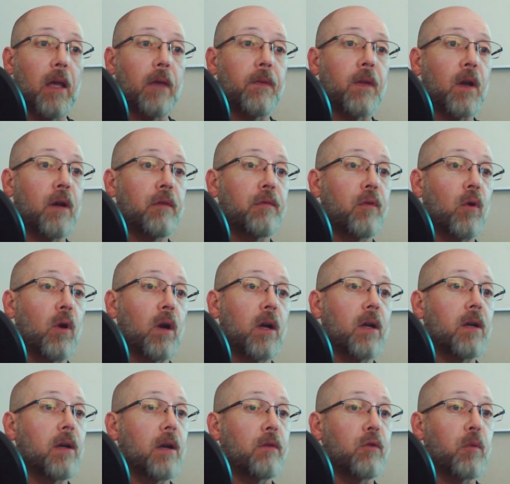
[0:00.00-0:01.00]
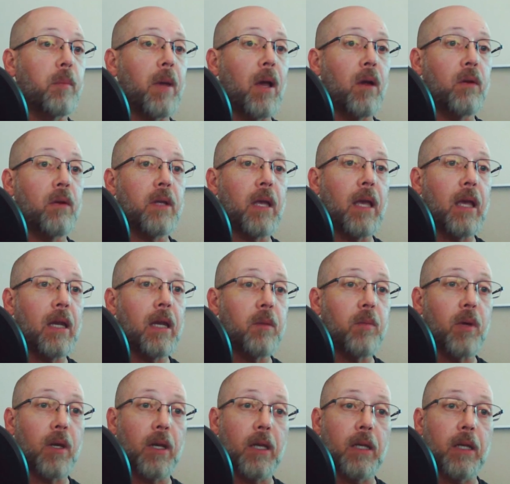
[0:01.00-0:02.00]
and therefore never bound
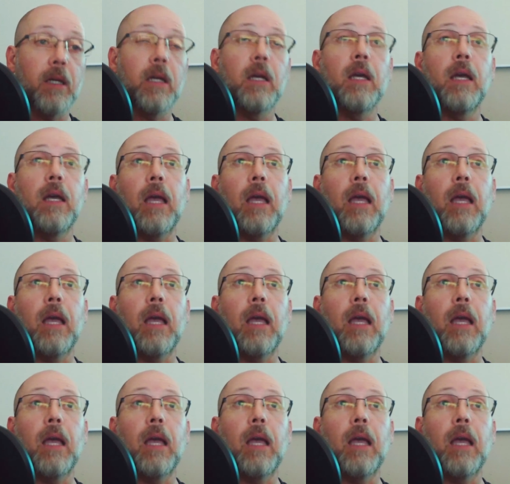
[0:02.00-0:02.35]
anybody,